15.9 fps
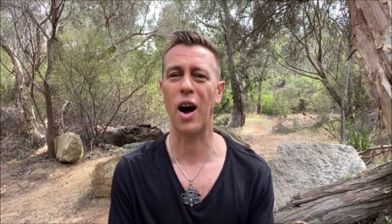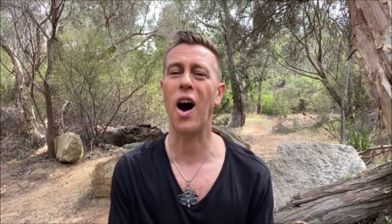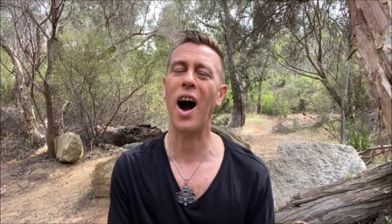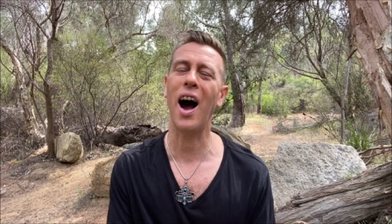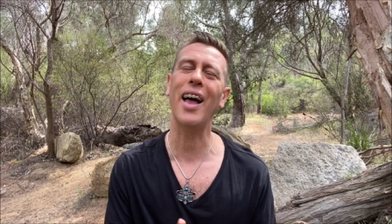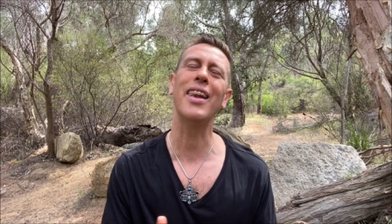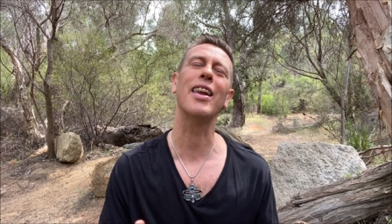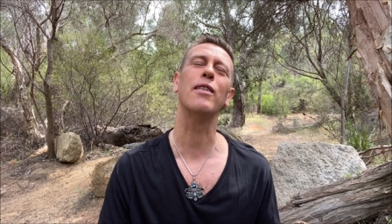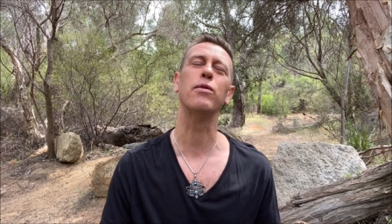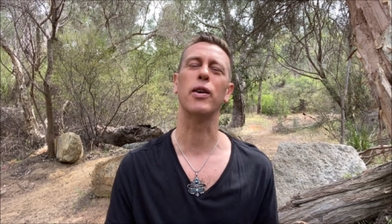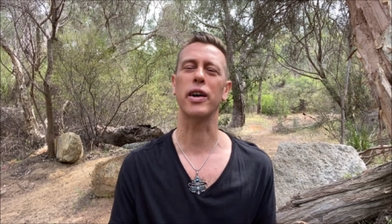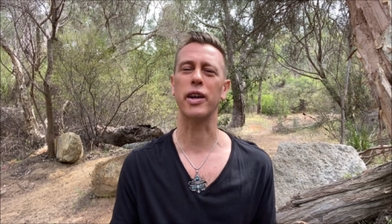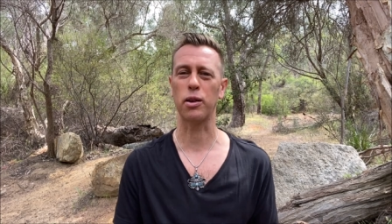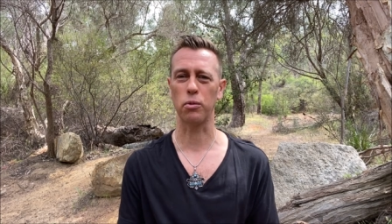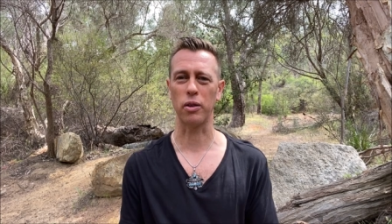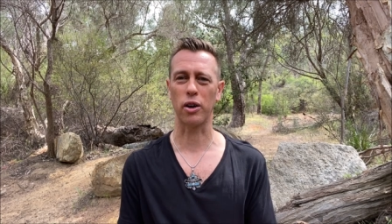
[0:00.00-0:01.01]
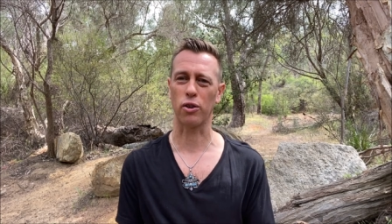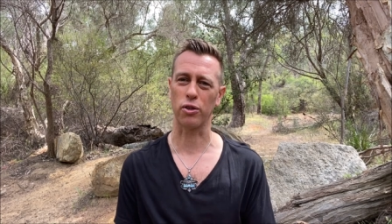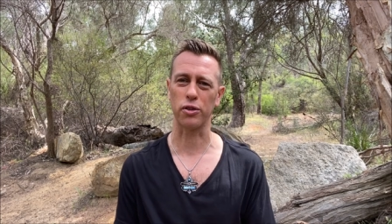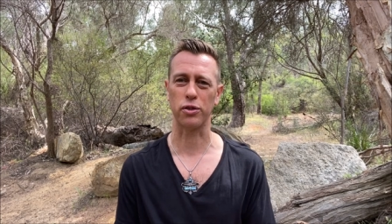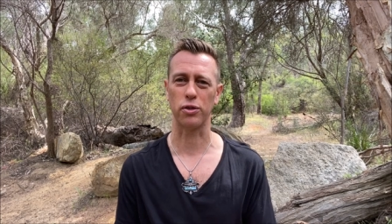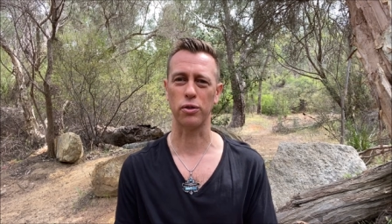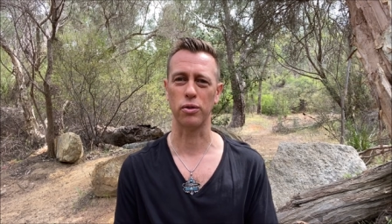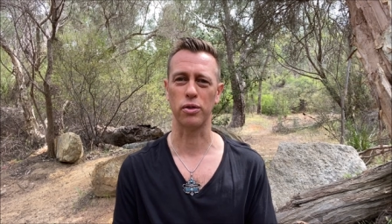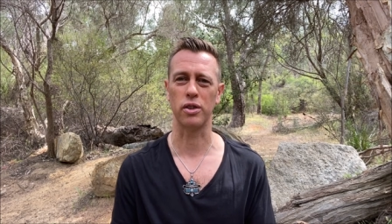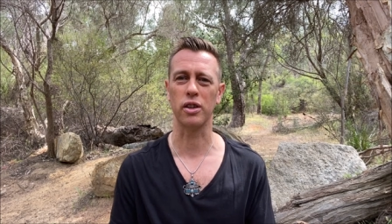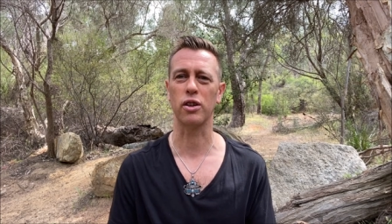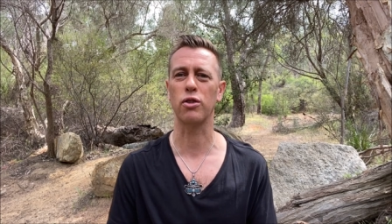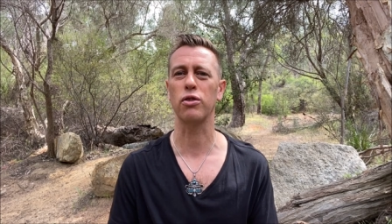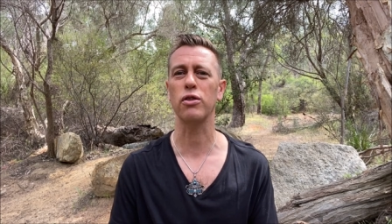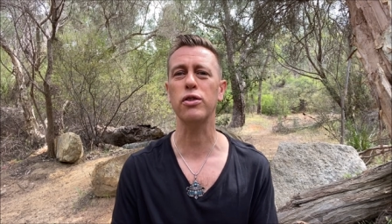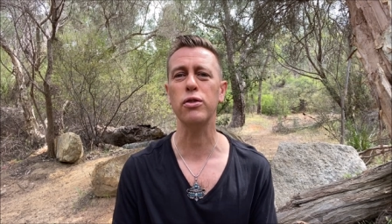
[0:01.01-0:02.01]
Now, I love working with crystals, and
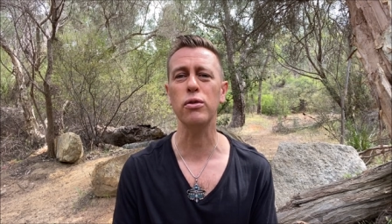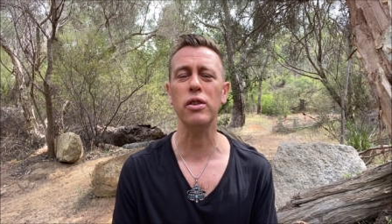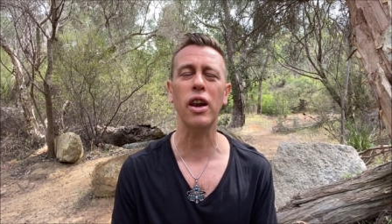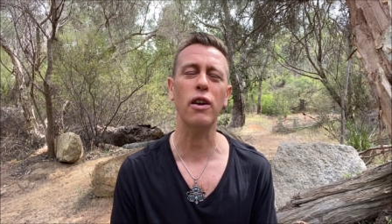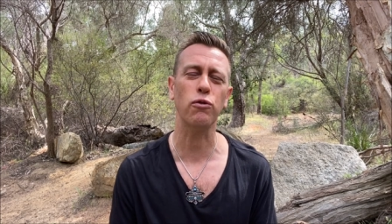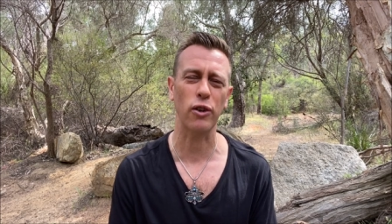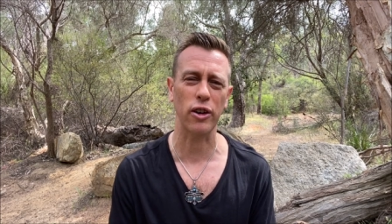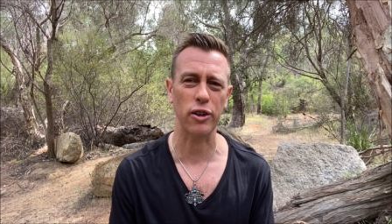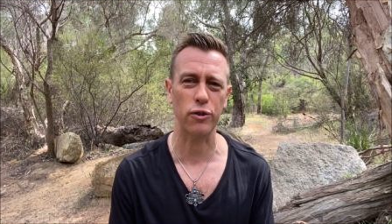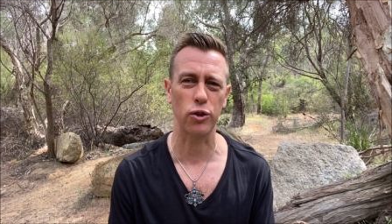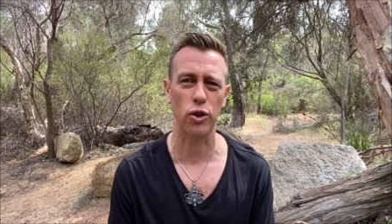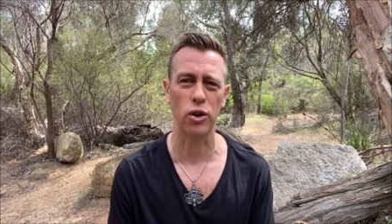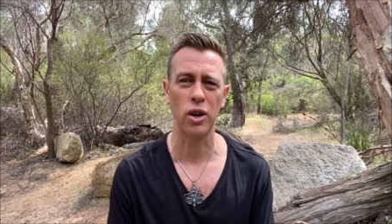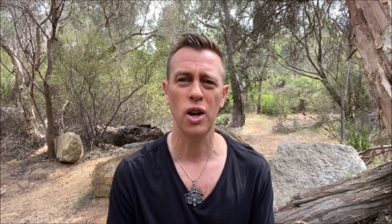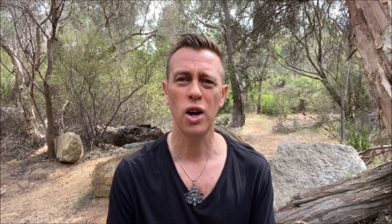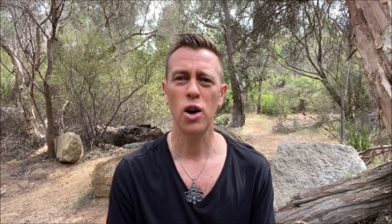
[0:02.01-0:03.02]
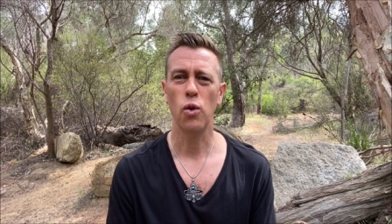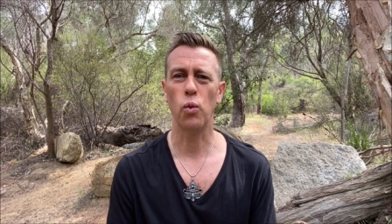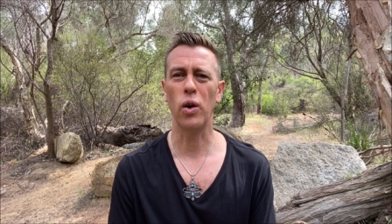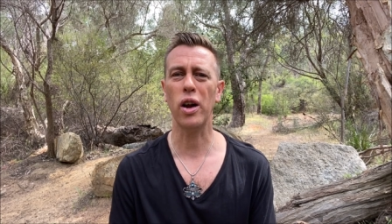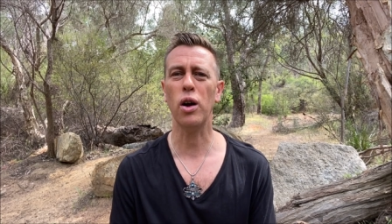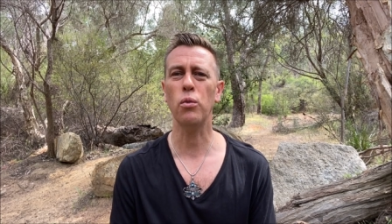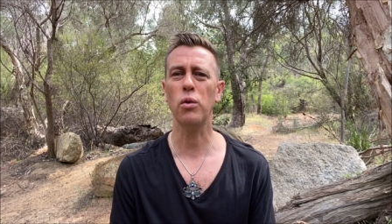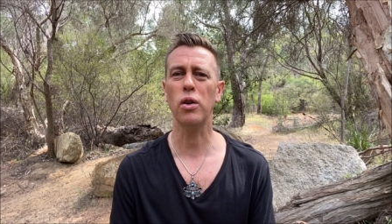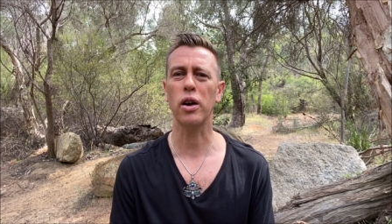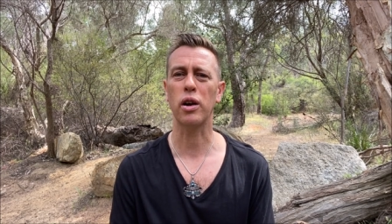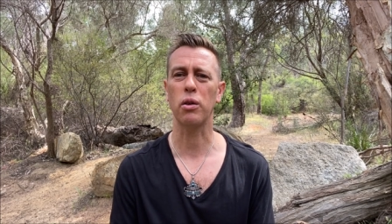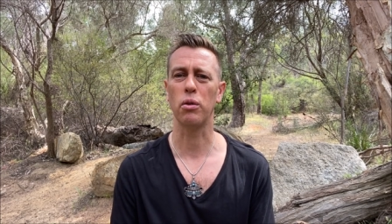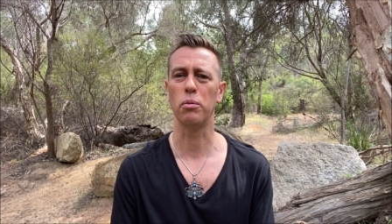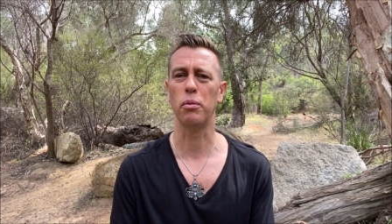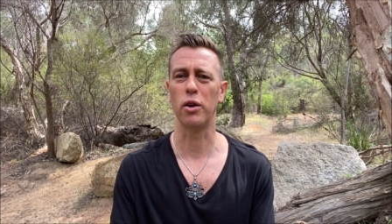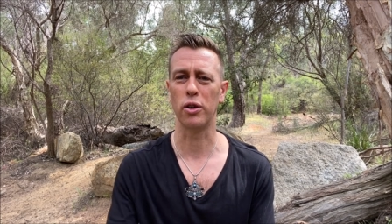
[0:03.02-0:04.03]
the crystal that I reach for when I'm
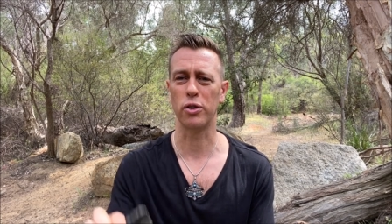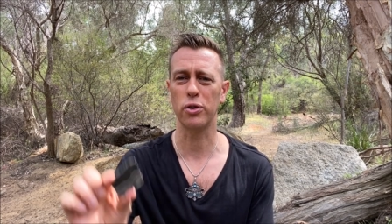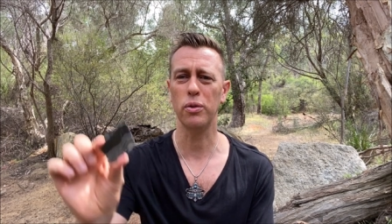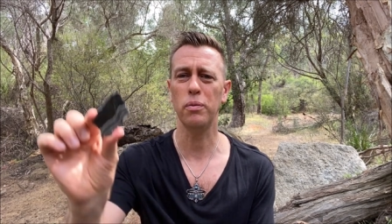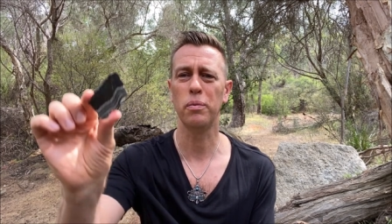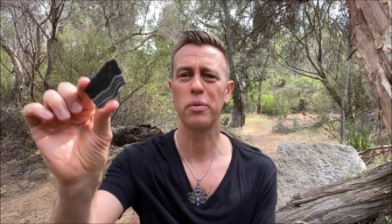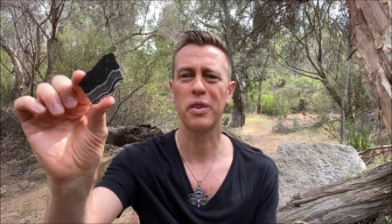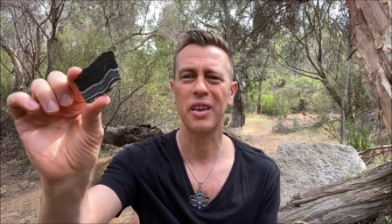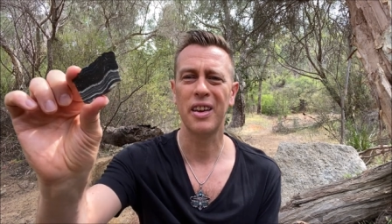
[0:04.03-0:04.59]
working with myrtle